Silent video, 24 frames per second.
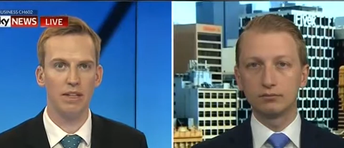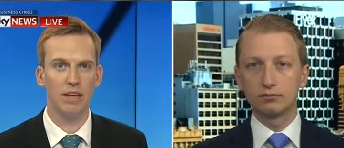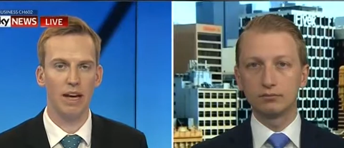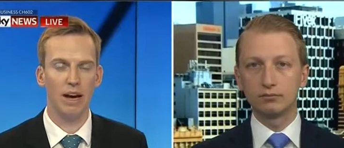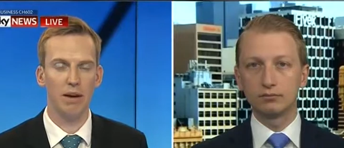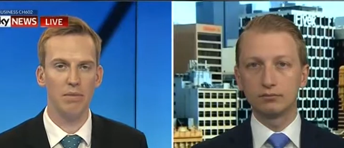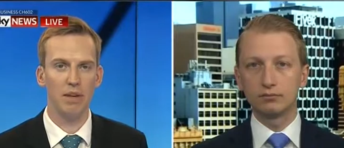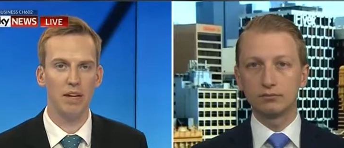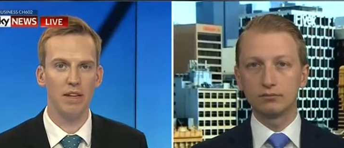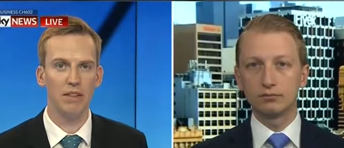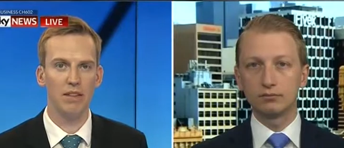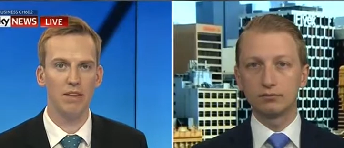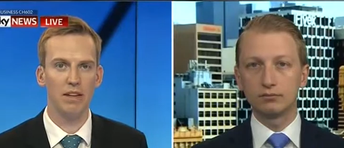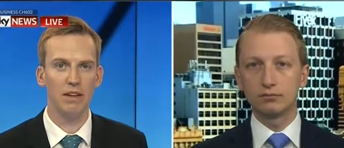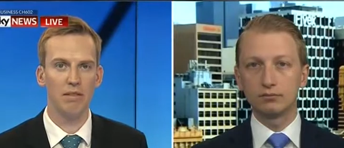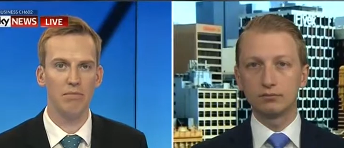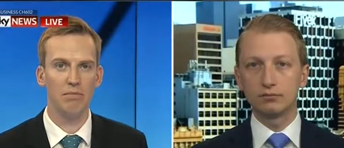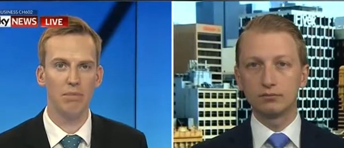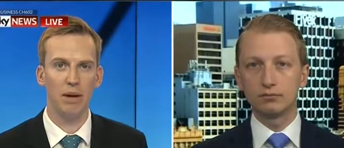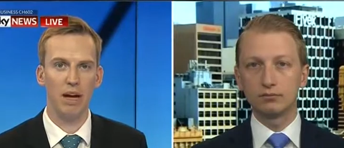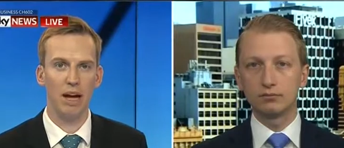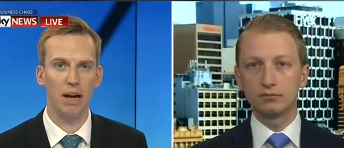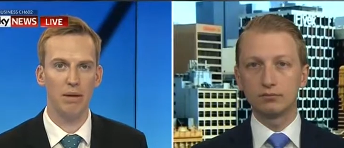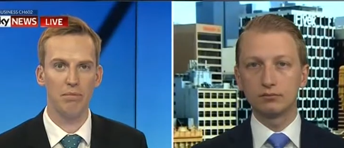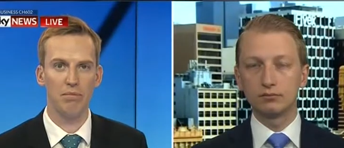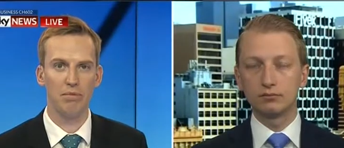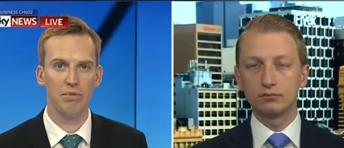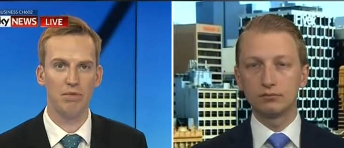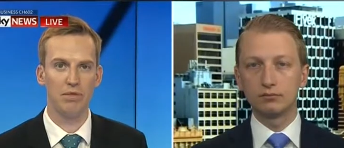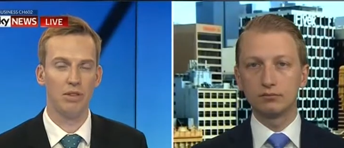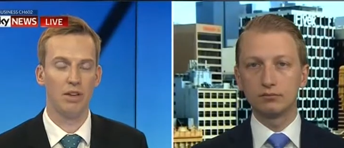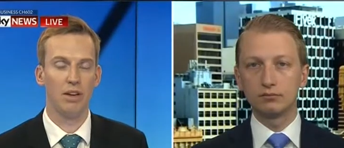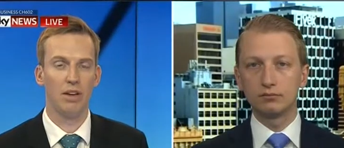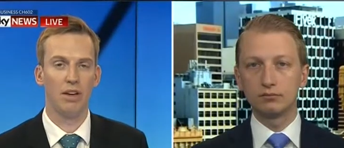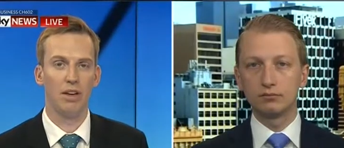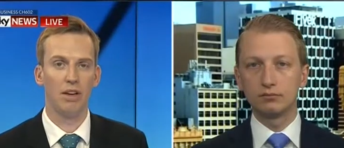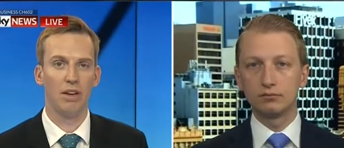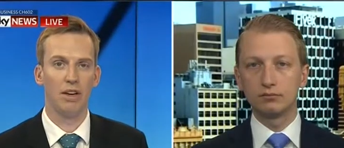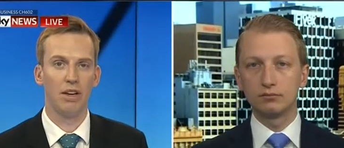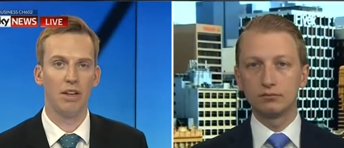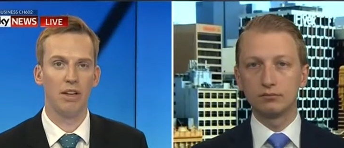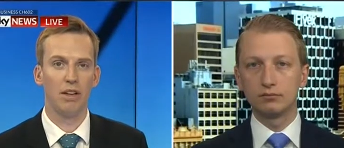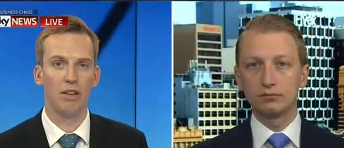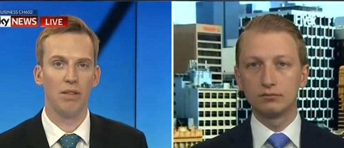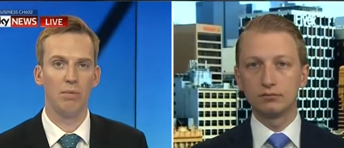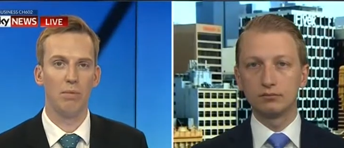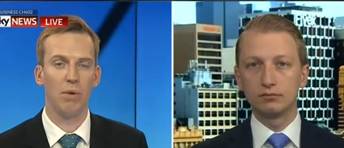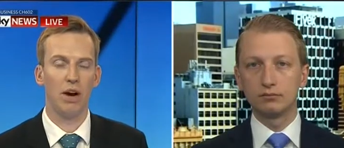Speaker 1: come in, then perhaps
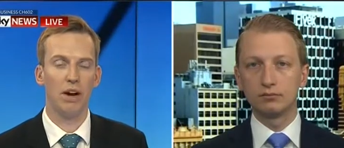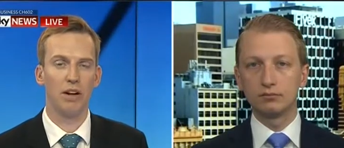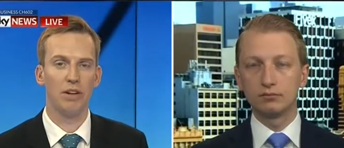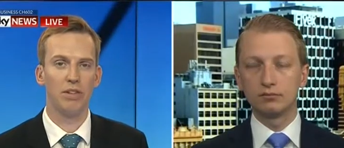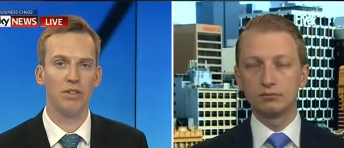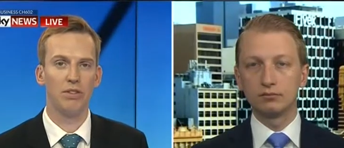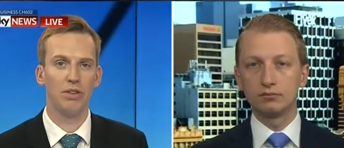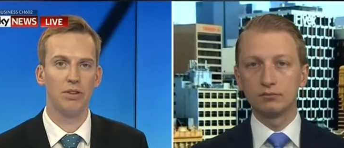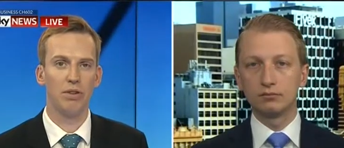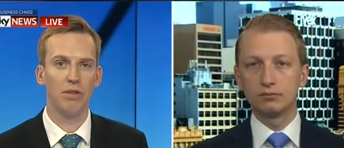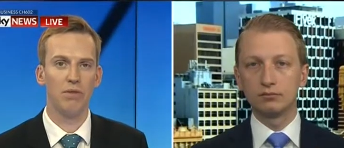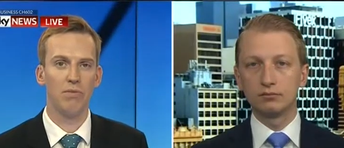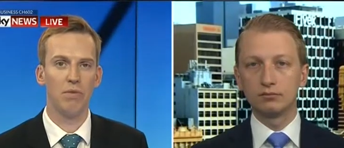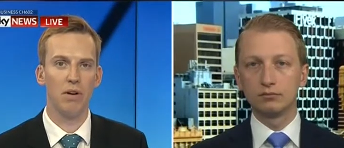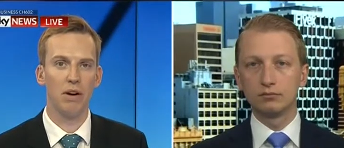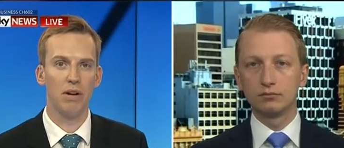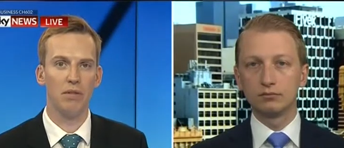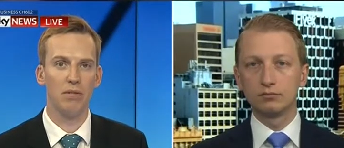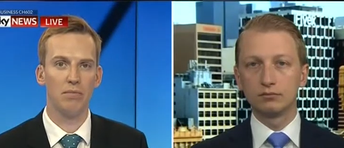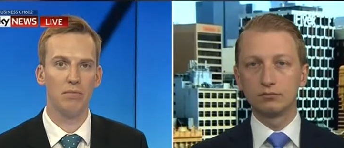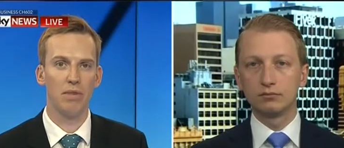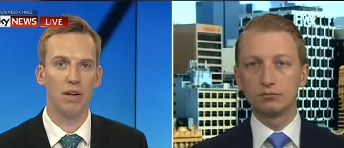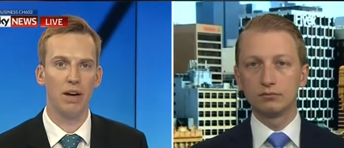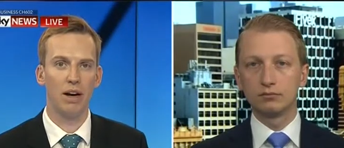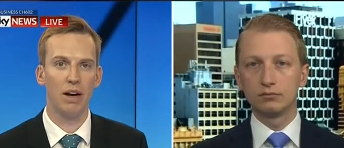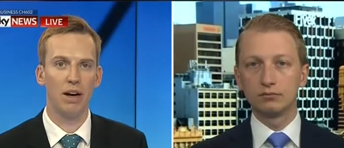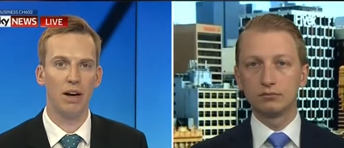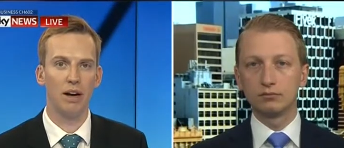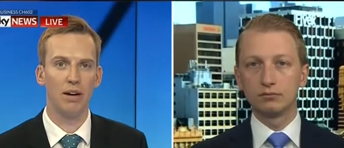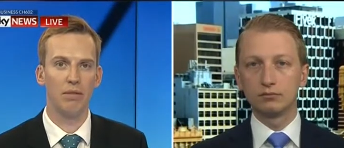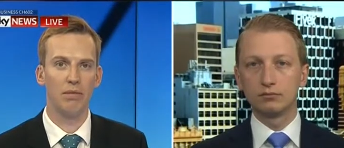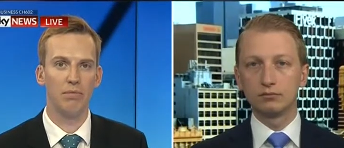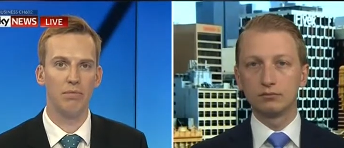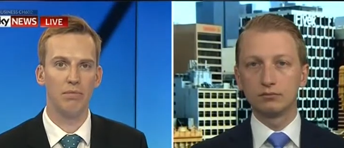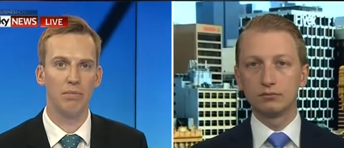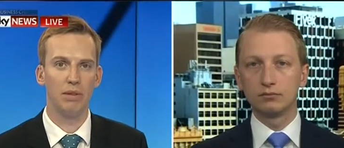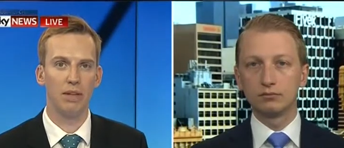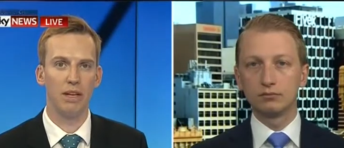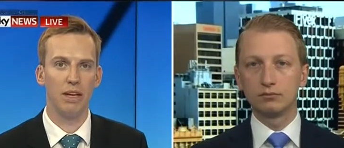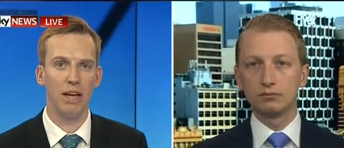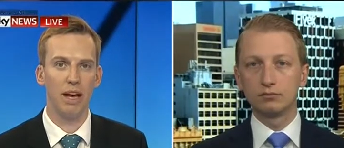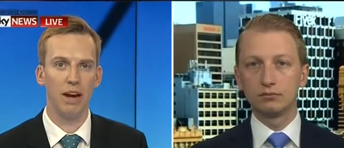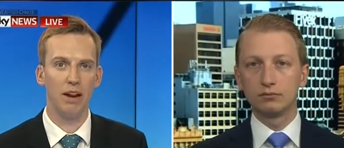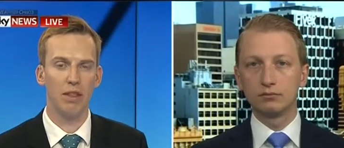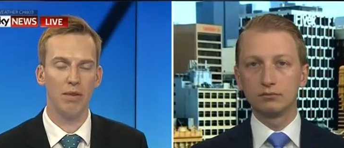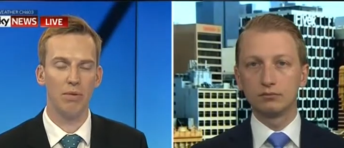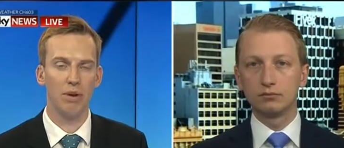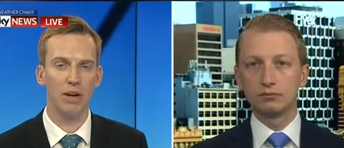the one and two might uh, be
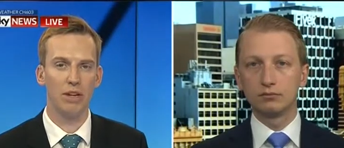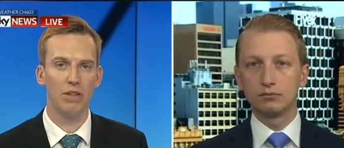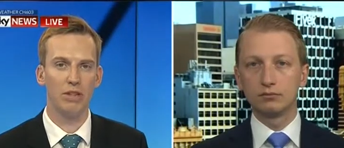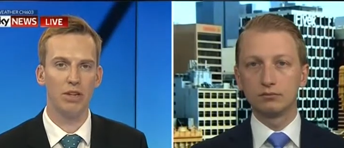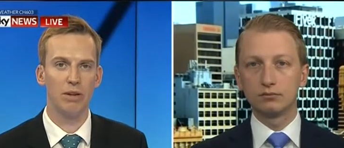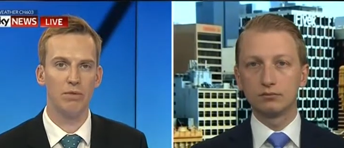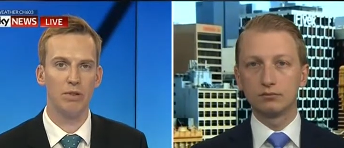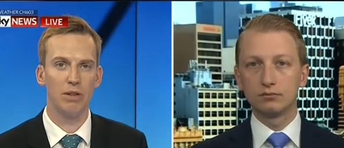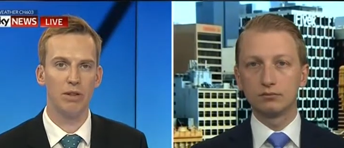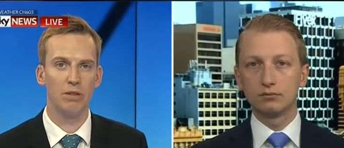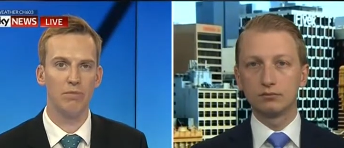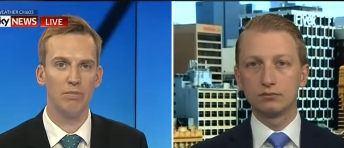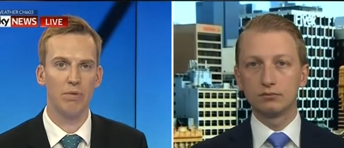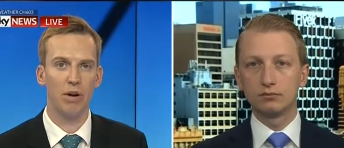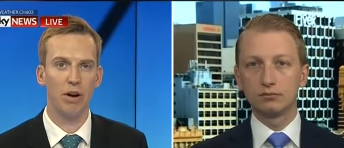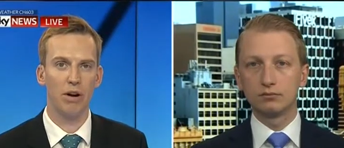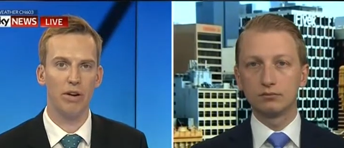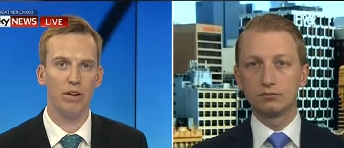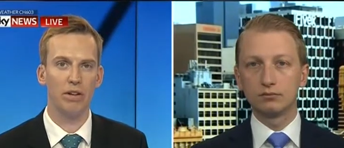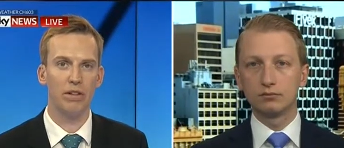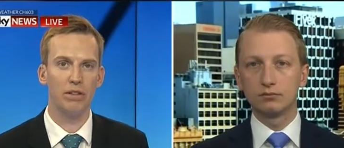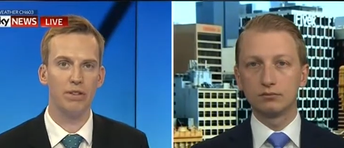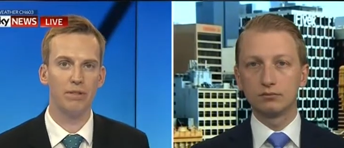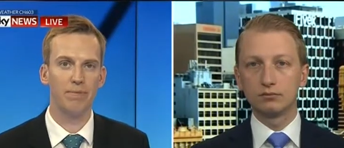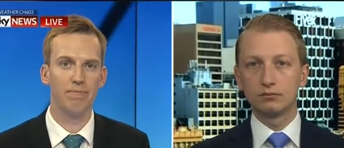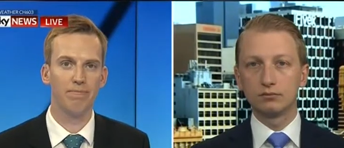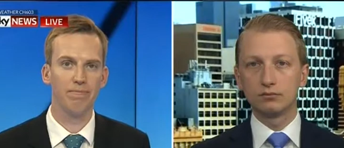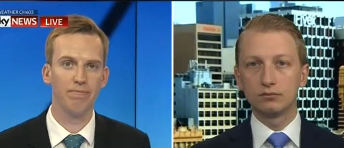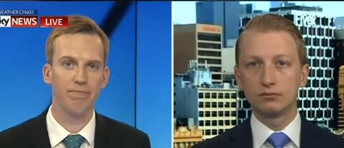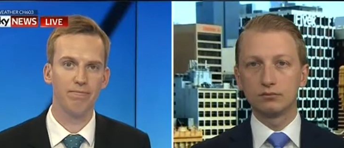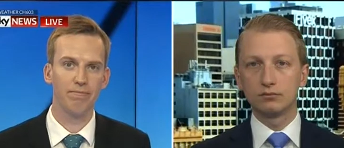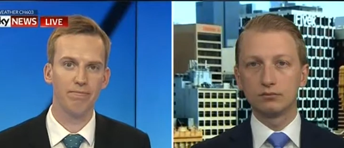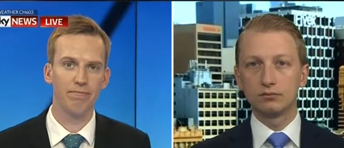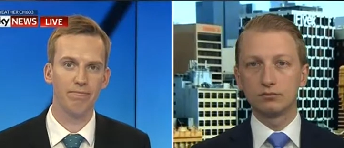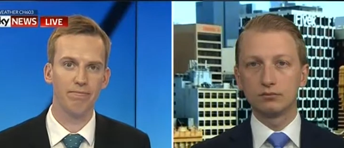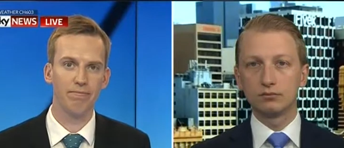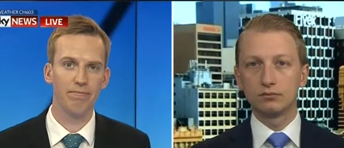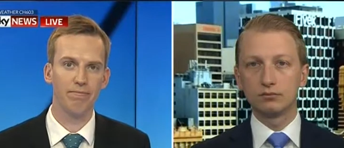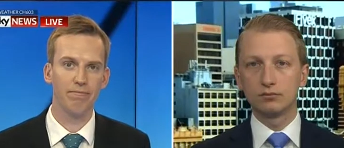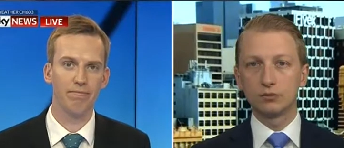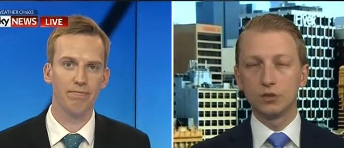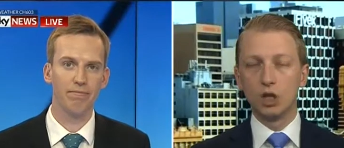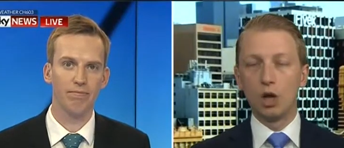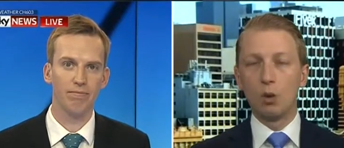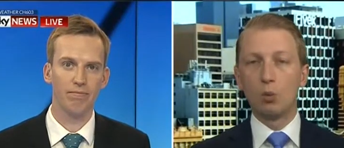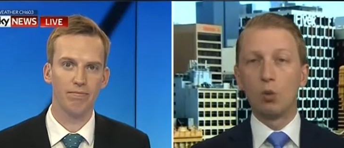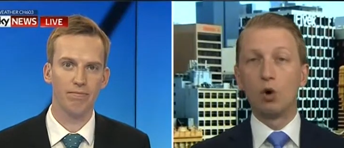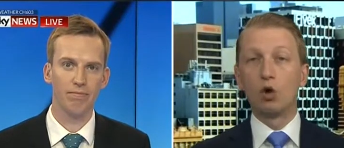out of the way in terms of those priorities.
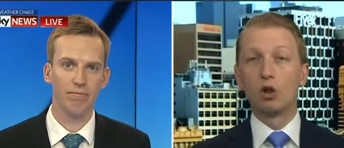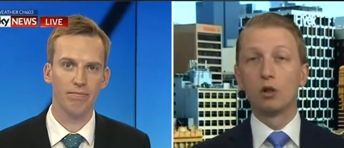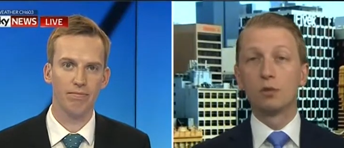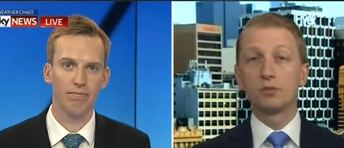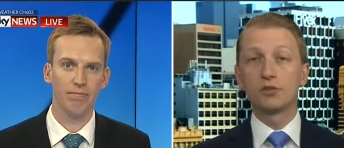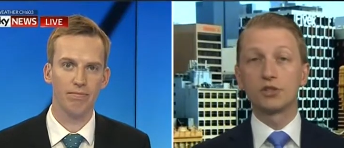Well, all I'm